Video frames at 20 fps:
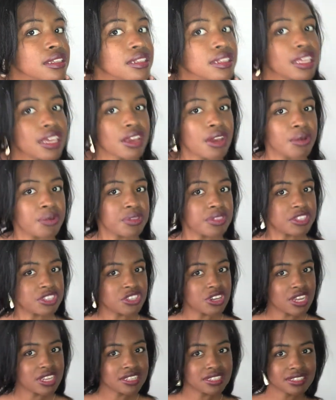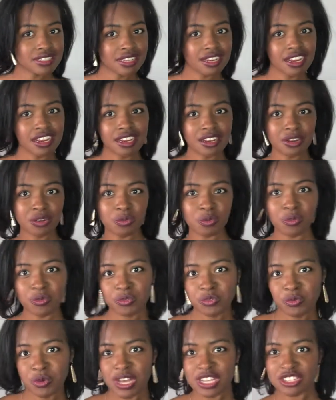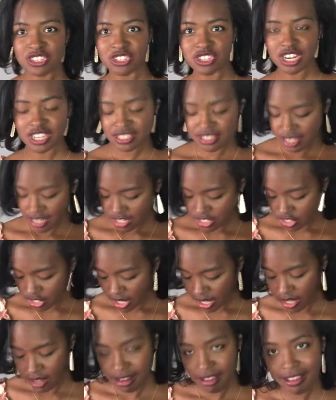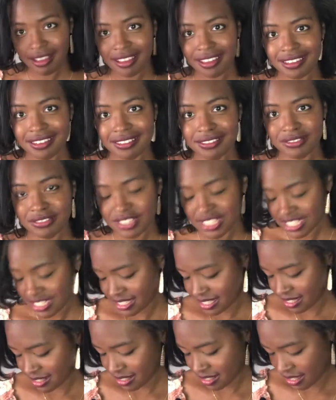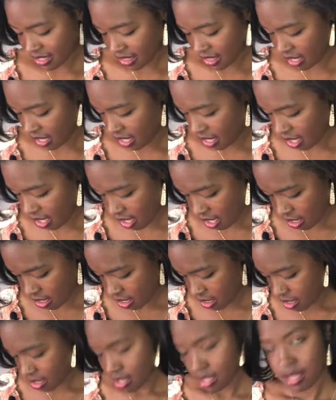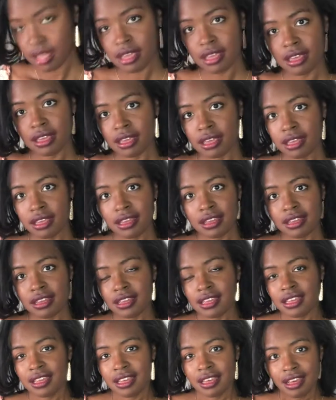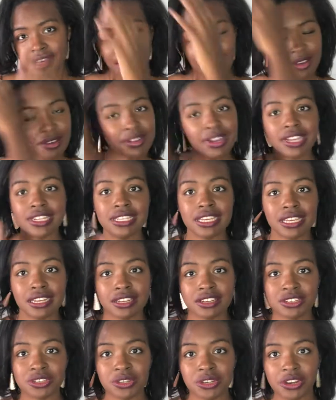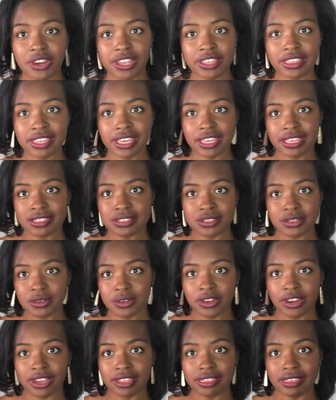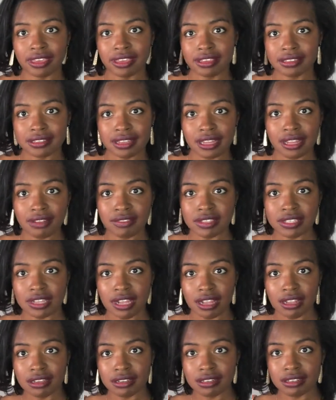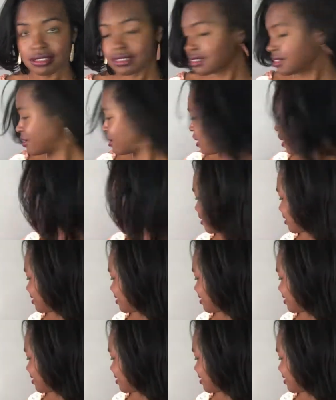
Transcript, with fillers: They go with the dress, the Nadine West dress that I tried on recently that I got. Oh Nadine, you're doing great things, doing great things. I love this color. Okay.